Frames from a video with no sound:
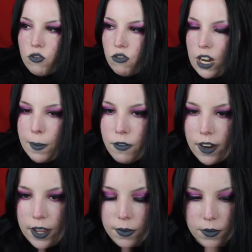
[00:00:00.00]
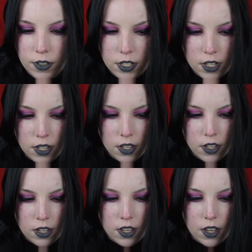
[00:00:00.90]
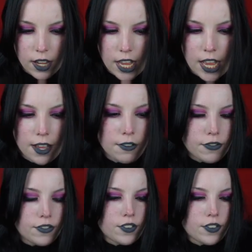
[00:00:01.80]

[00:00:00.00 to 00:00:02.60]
wrap around, I have